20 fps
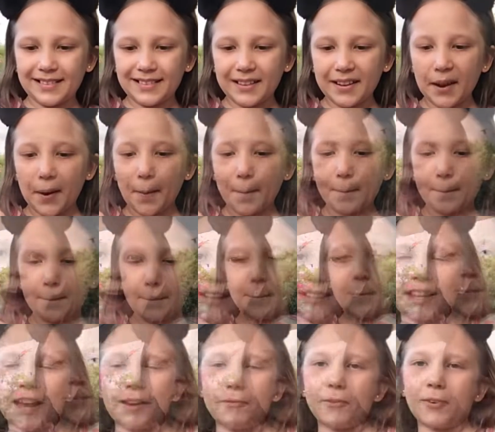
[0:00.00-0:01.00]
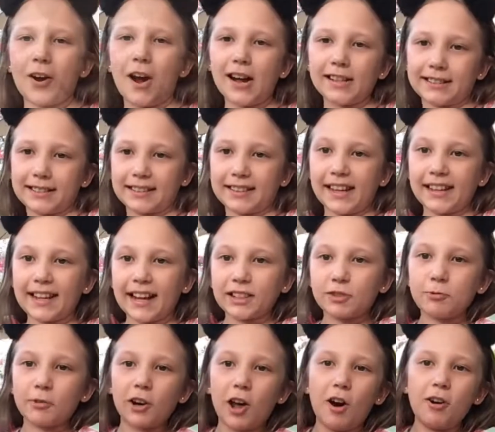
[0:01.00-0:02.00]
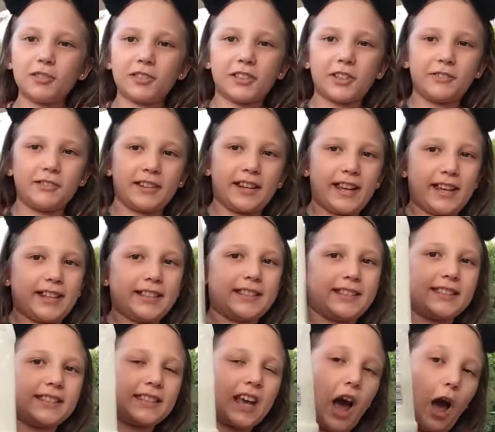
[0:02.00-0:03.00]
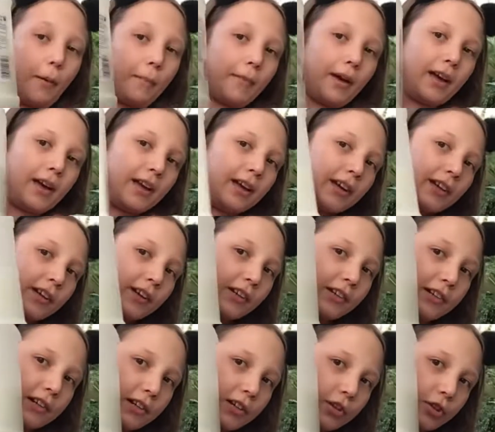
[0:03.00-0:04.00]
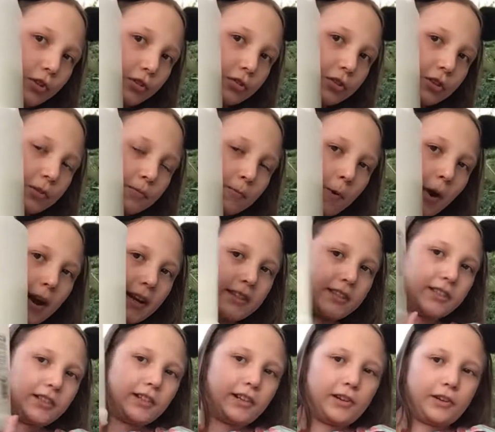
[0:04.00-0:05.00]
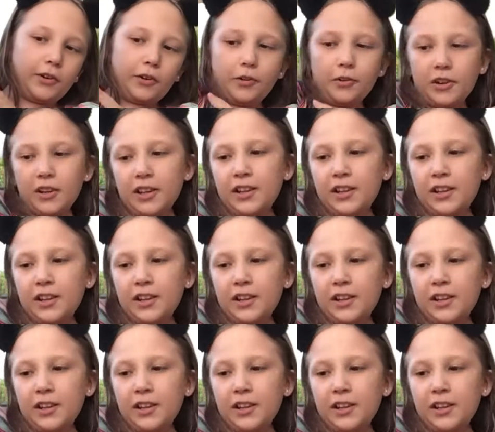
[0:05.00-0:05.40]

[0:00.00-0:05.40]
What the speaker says: Guys, I forgot to say that we'll also need some glue, some white glue.